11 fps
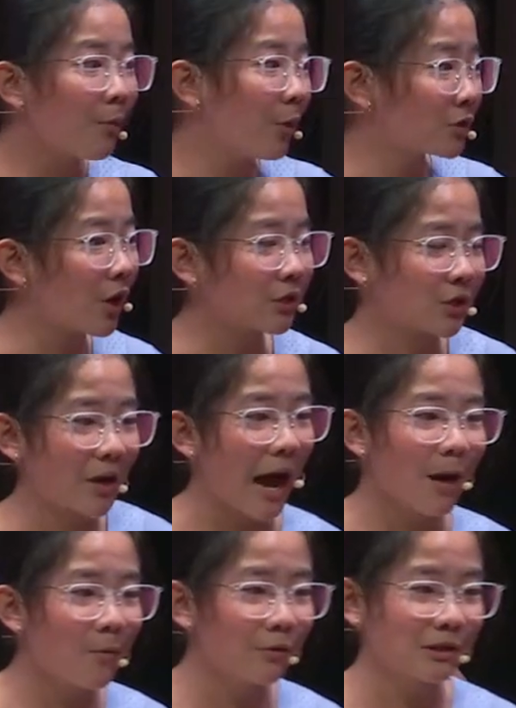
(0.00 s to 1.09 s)
I won't talk to her,
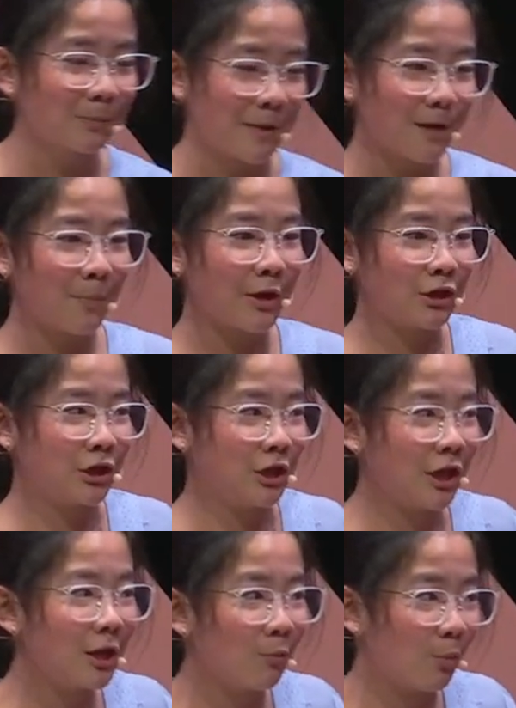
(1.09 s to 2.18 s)
I won't speak, but
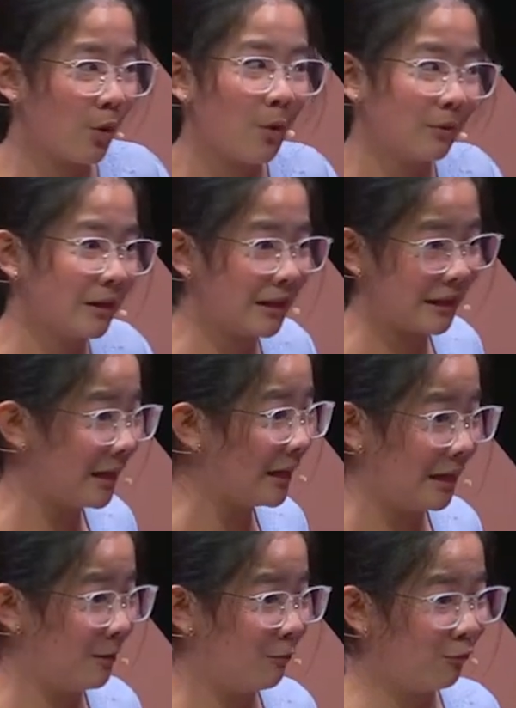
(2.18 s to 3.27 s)
she won't
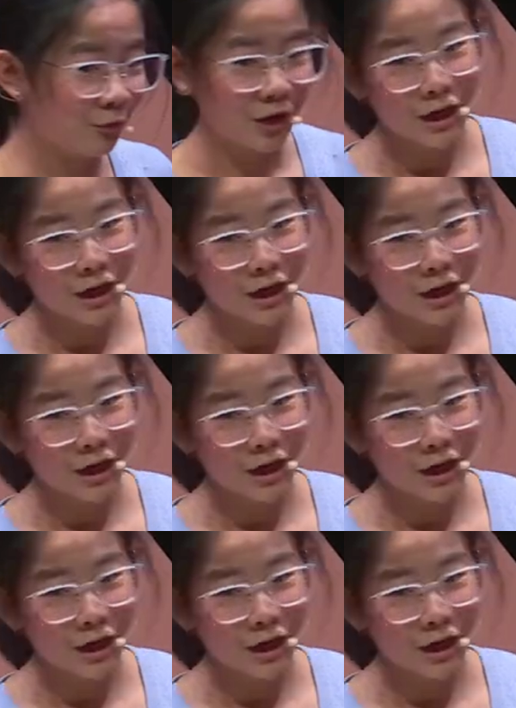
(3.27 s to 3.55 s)
leave.